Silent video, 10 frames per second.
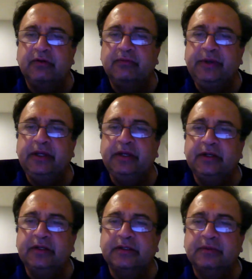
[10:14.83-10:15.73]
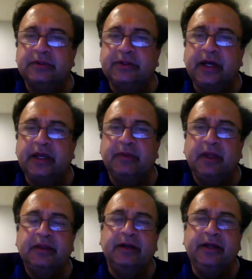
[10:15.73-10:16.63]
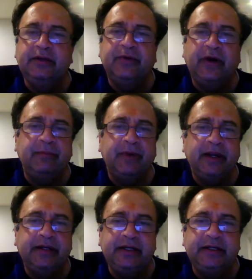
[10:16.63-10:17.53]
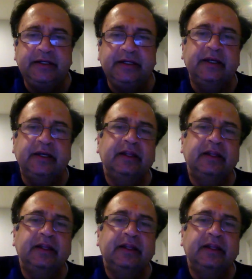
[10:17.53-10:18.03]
If b increases with time, then d phi by dt.